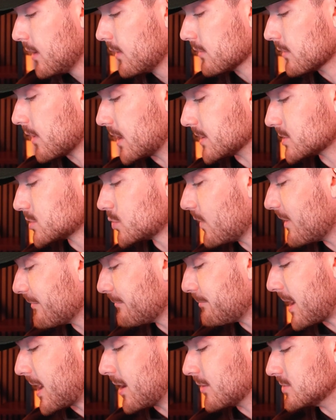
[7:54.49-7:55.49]
lost
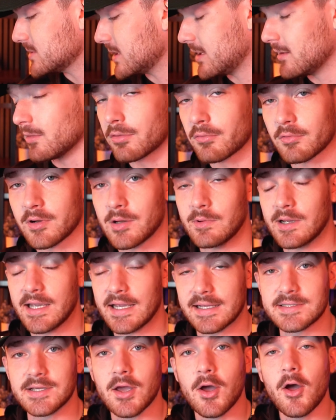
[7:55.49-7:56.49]
12 pounds in 3
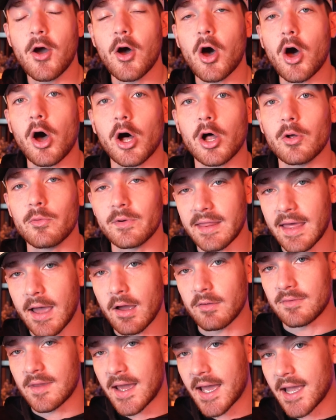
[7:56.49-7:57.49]
weeks, all
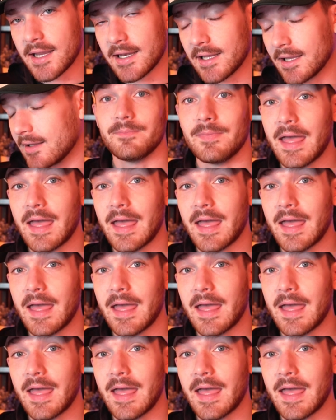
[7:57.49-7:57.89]
without dieting.